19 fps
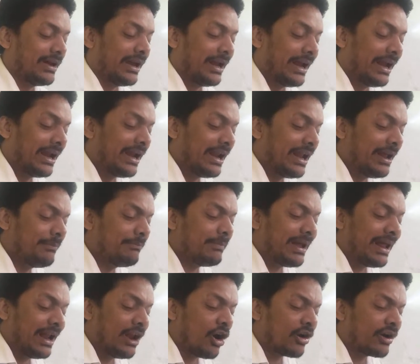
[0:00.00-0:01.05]

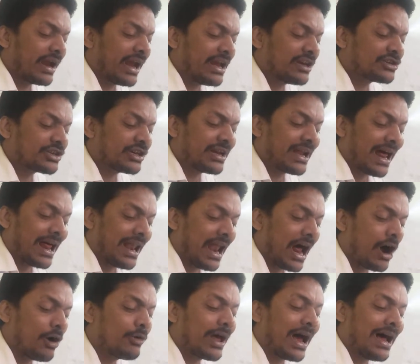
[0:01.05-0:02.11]
elongation
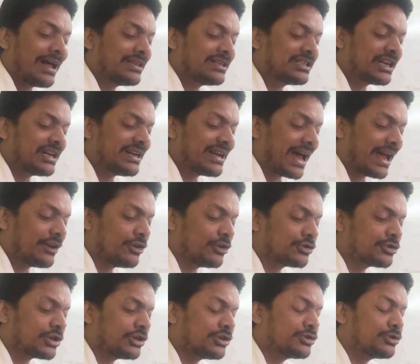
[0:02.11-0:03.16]
allowed ancient
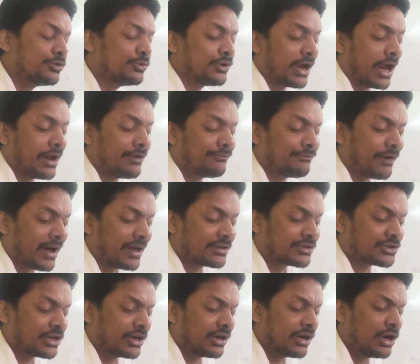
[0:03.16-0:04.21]
dinosaurs to run
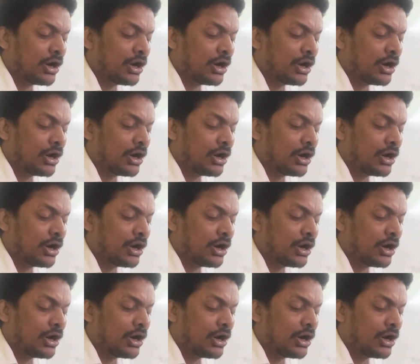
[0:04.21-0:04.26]
faster,